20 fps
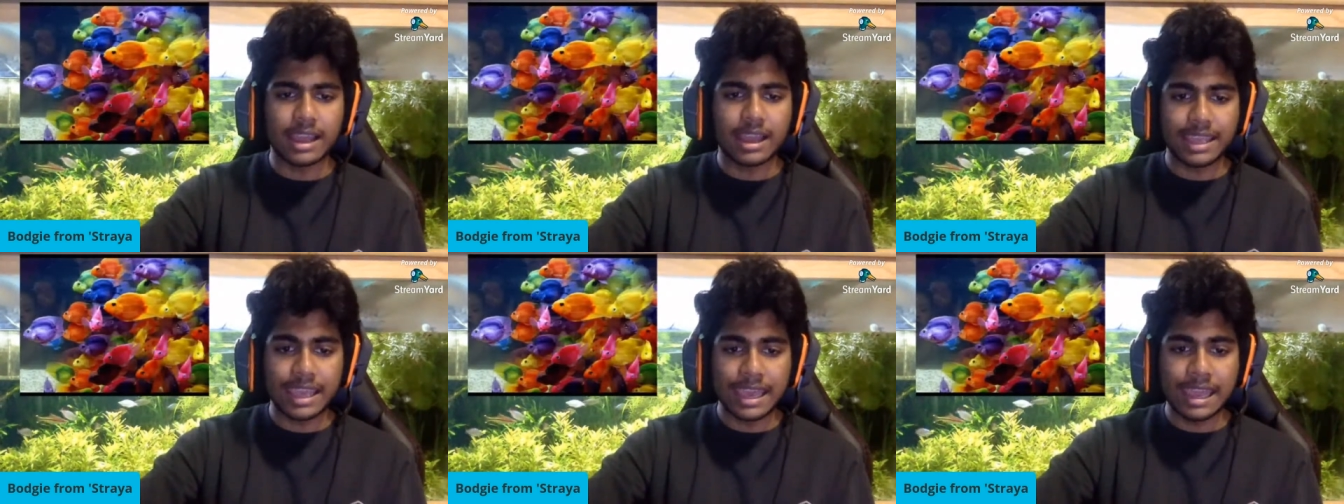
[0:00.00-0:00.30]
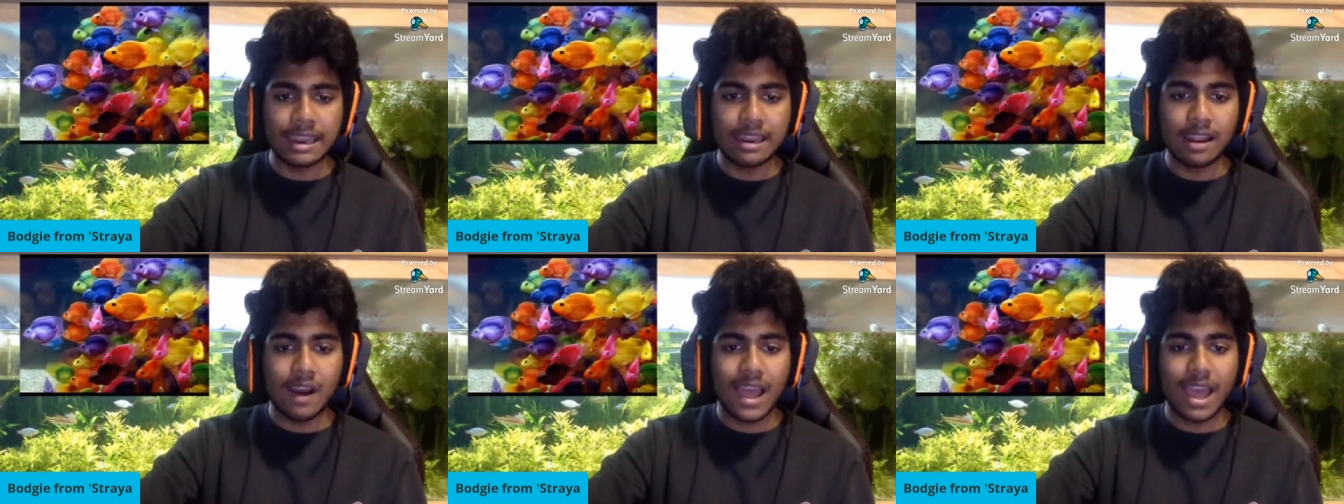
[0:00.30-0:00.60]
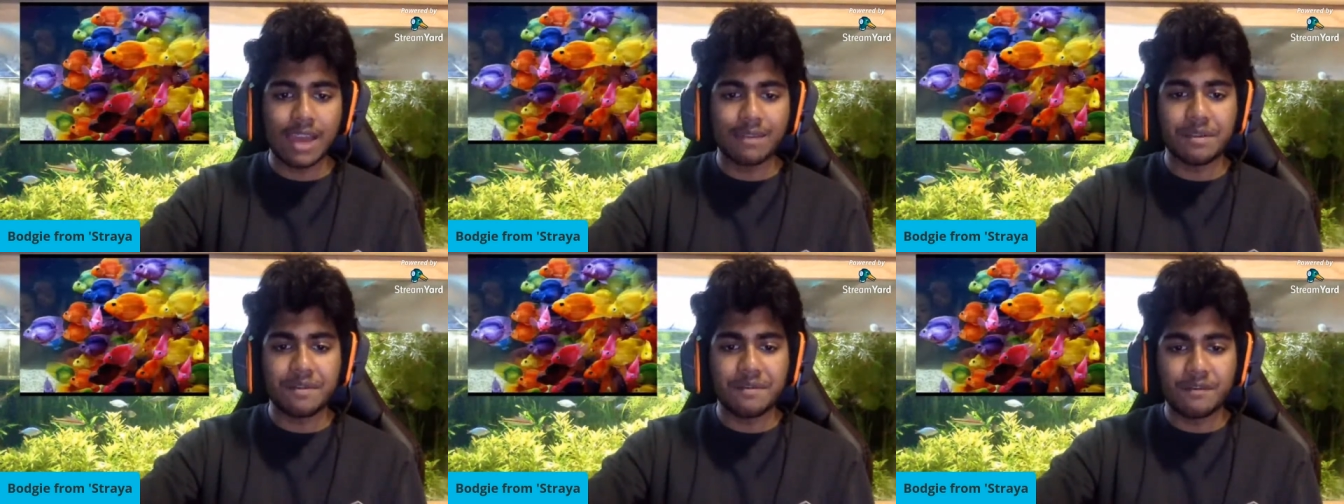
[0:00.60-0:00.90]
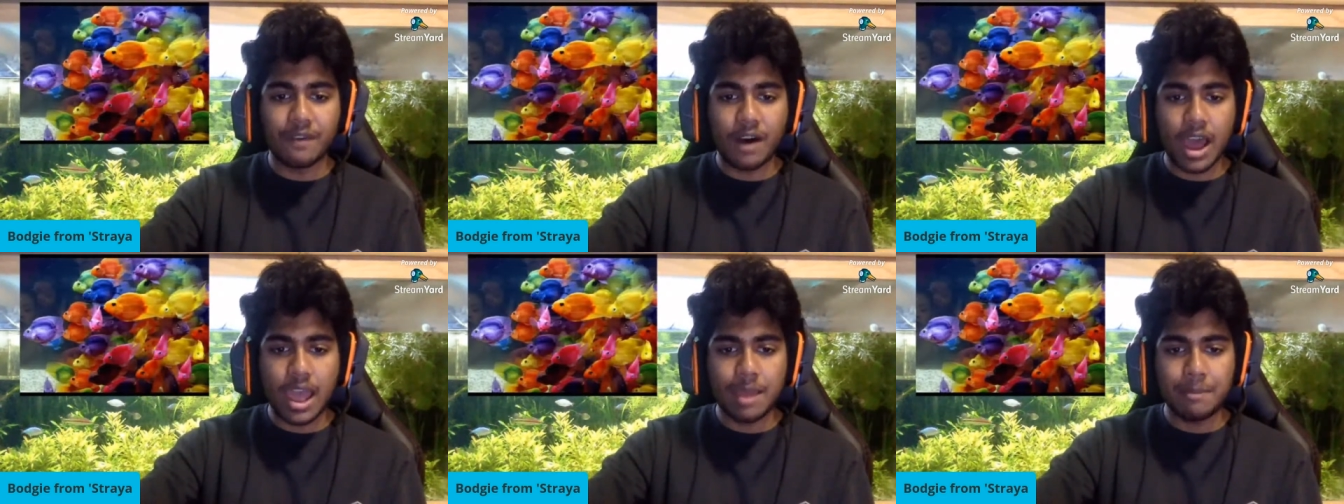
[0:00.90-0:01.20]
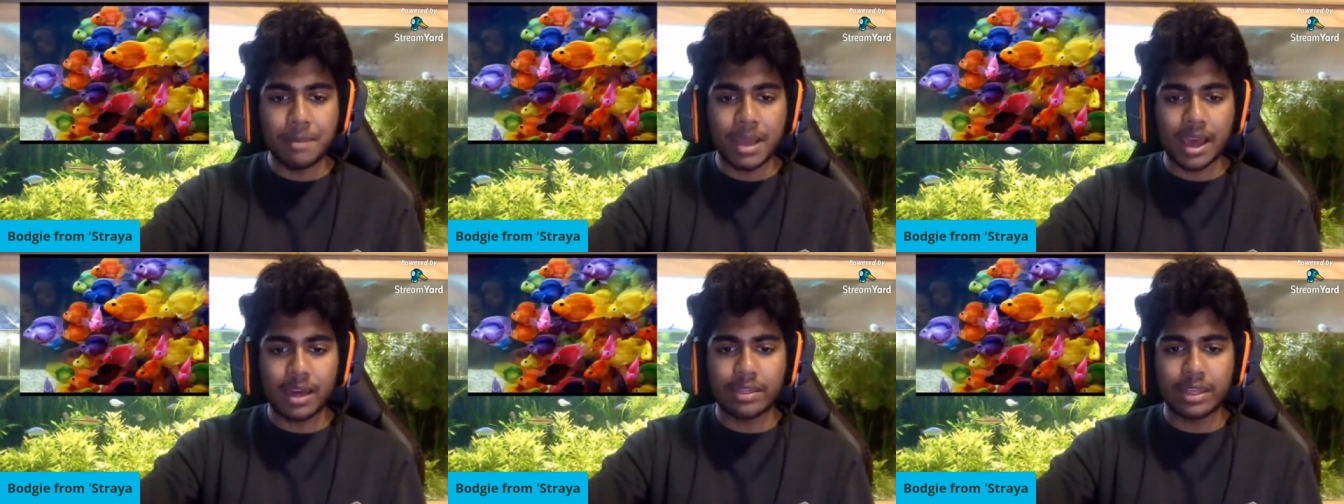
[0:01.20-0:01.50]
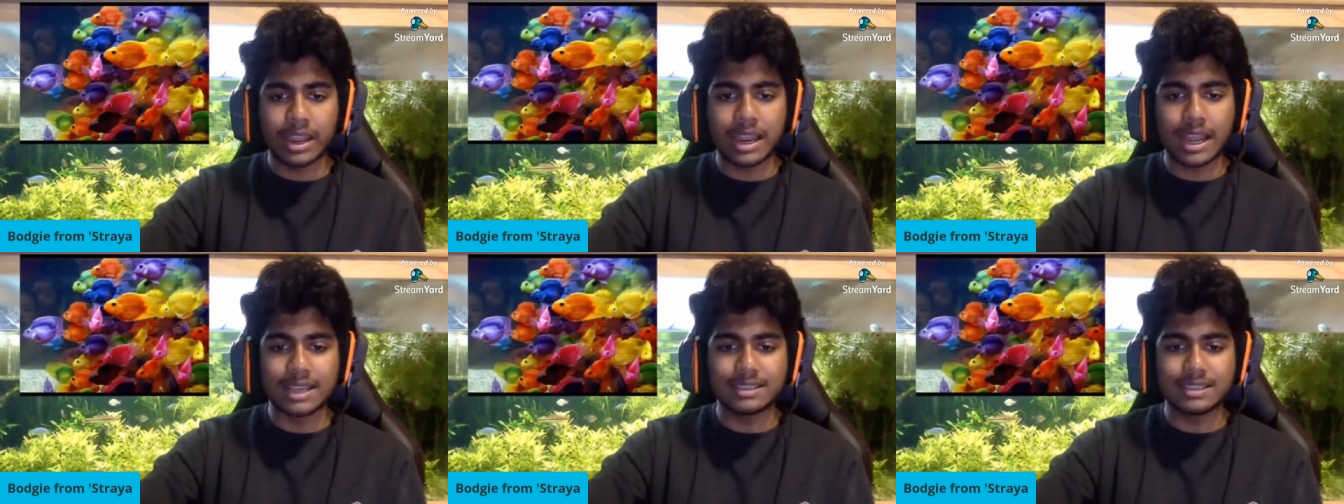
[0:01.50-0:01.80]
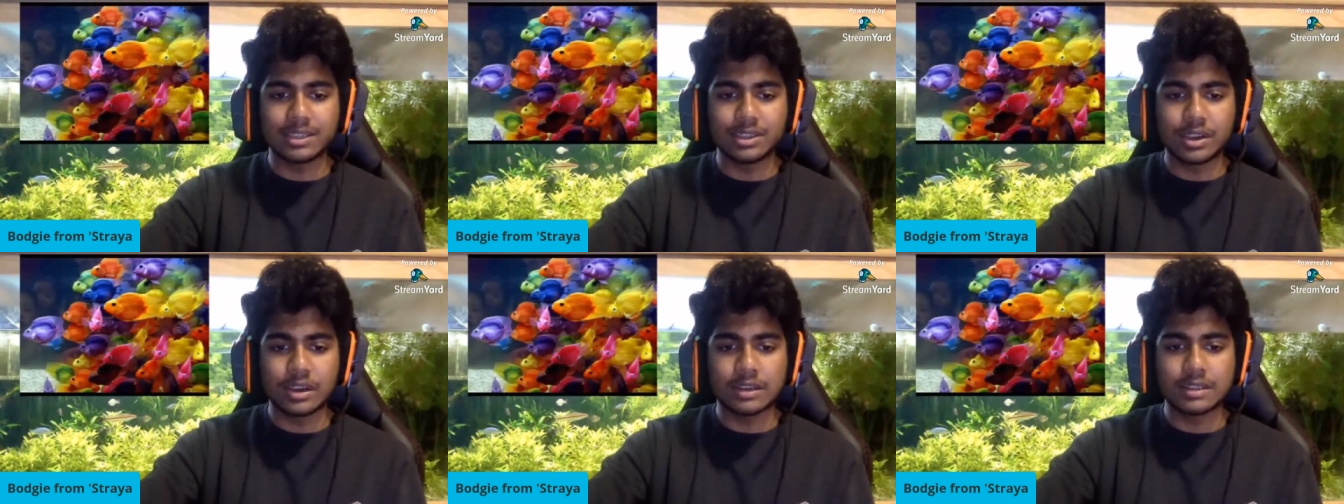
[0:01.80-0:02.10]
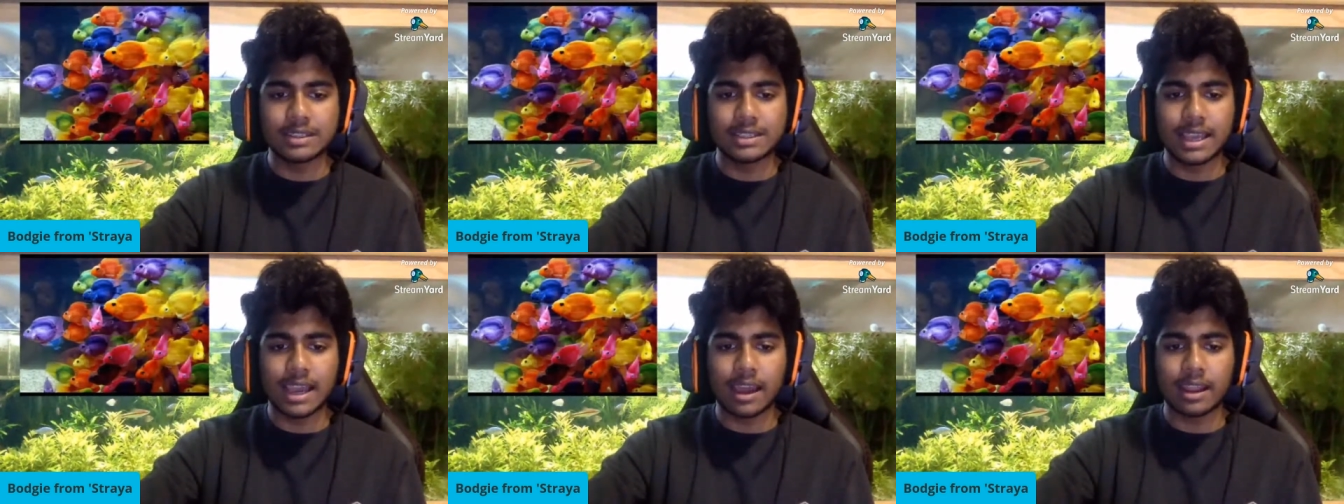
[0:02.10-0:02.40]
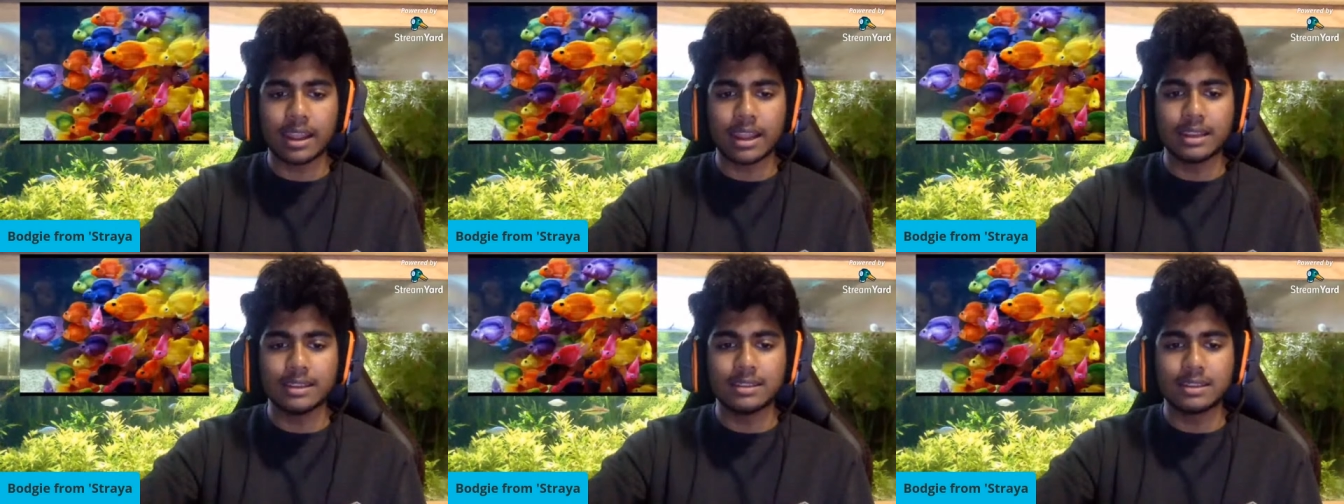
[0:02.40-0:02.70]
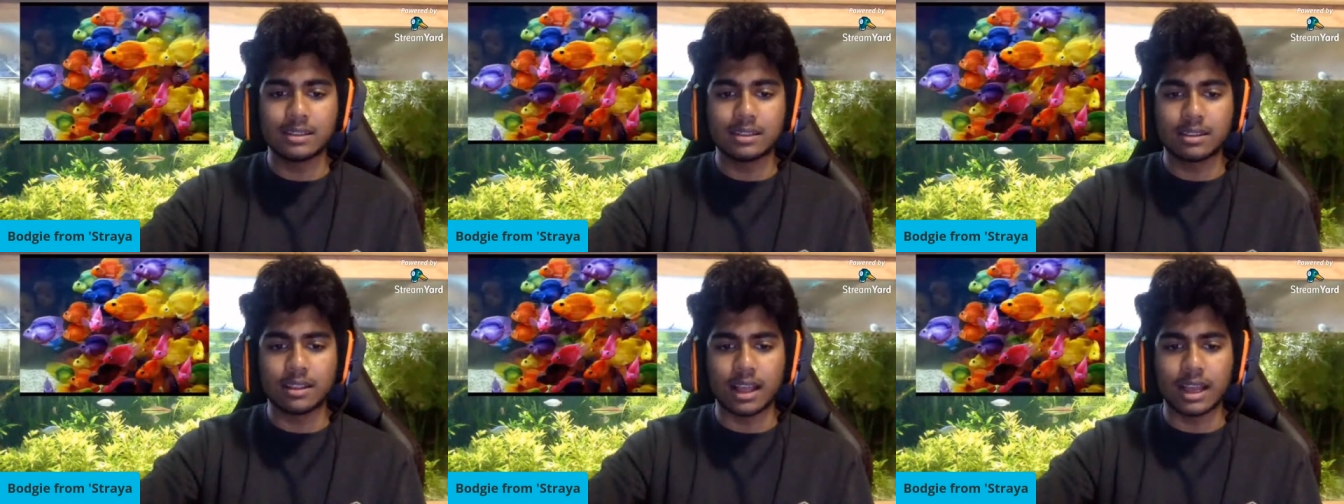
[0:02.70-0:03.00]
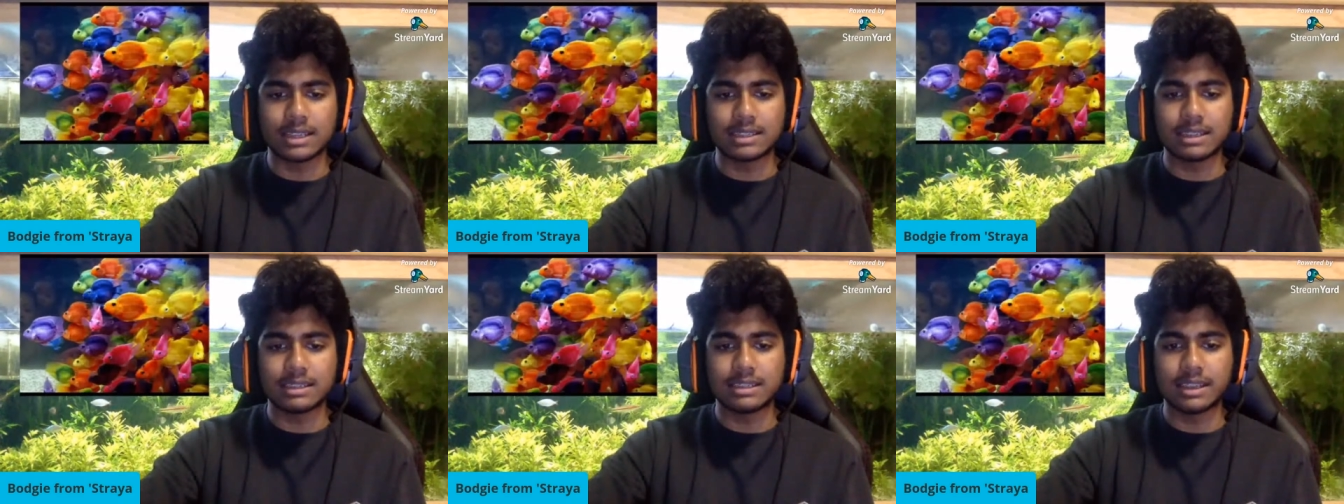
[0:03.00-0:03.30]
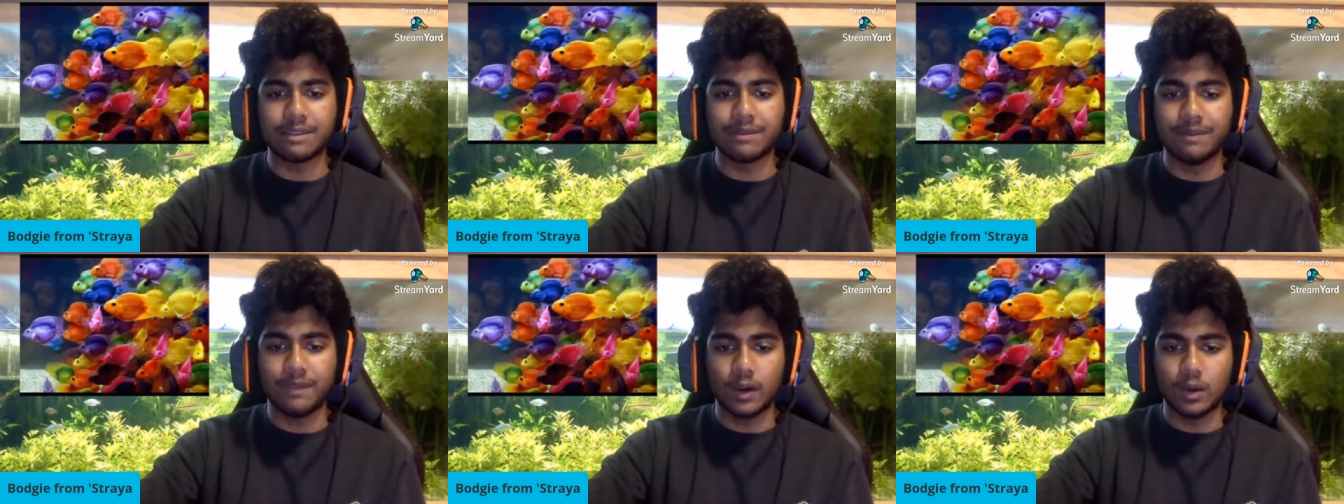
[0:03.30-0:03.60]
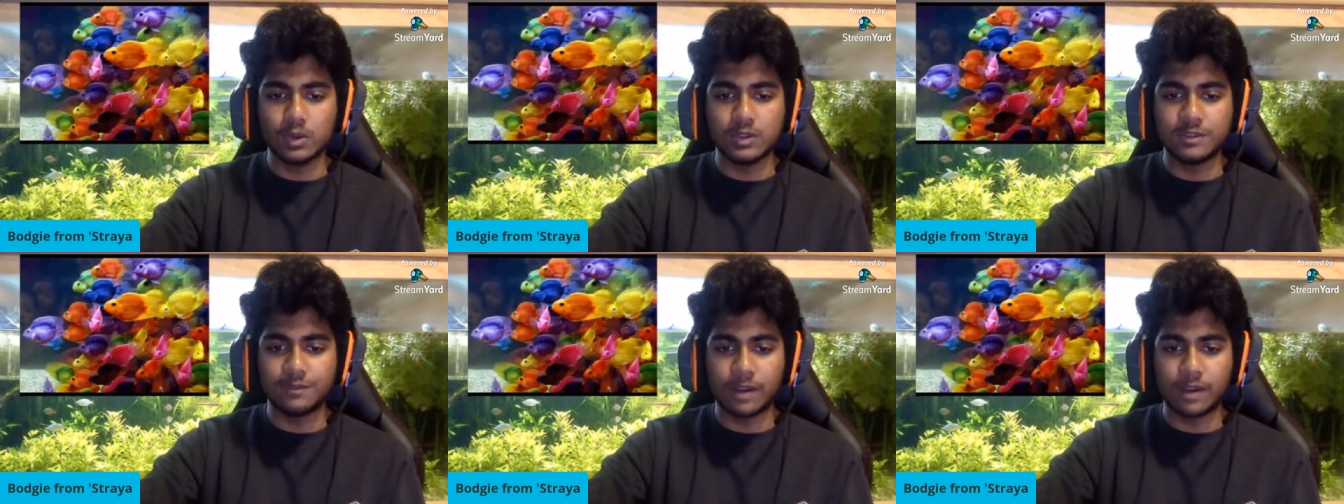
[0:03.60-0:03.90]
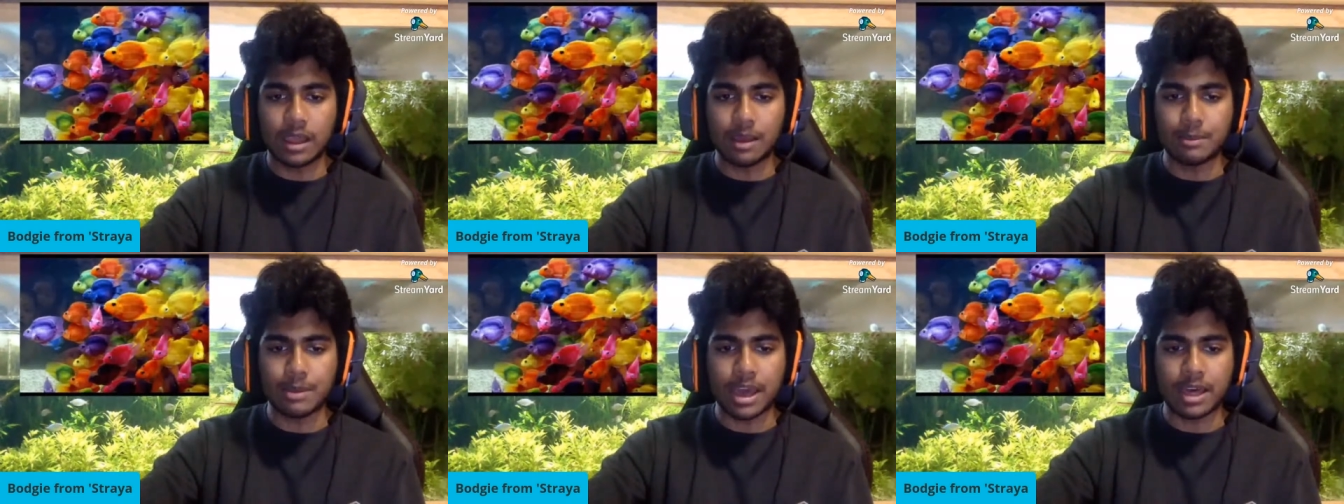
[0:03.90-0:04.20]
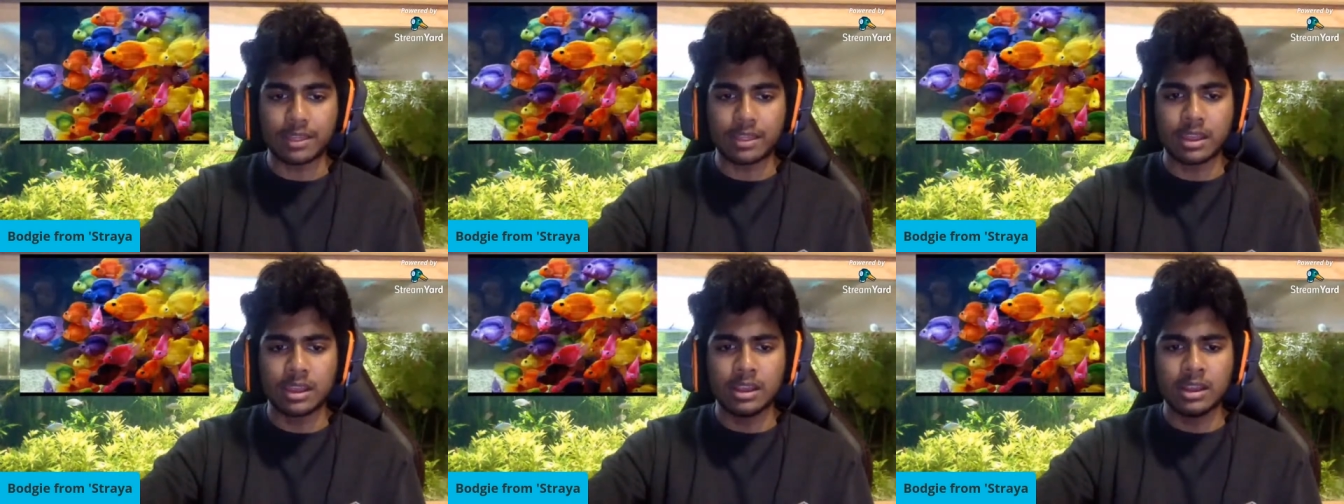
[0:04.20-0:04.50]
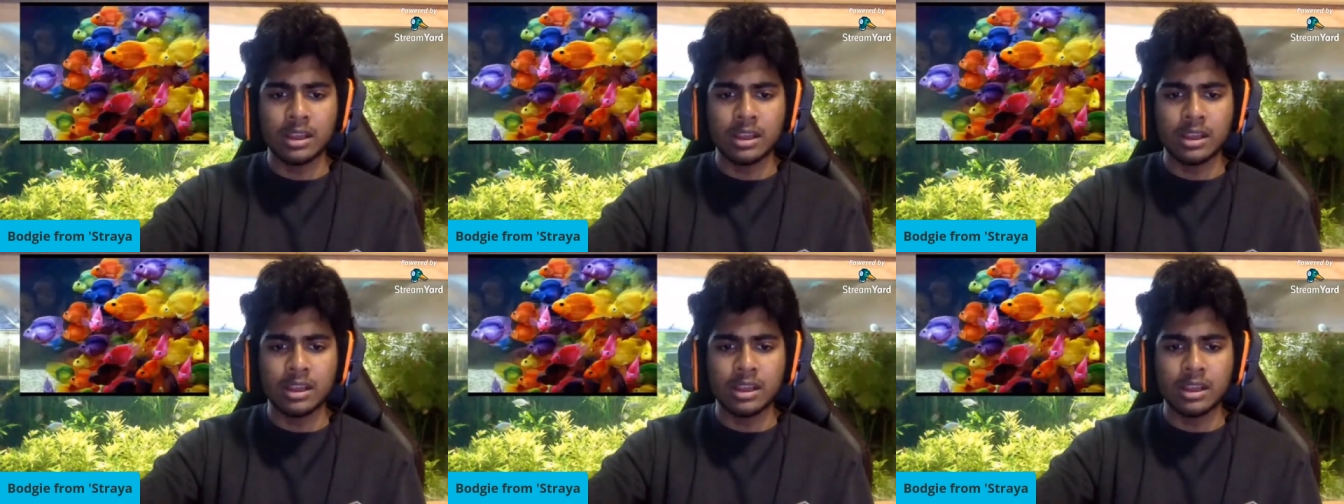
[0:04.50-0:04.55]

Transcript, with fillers: Again, I have a fire mouth, and as it turns out, it is classed as a false fire mouth.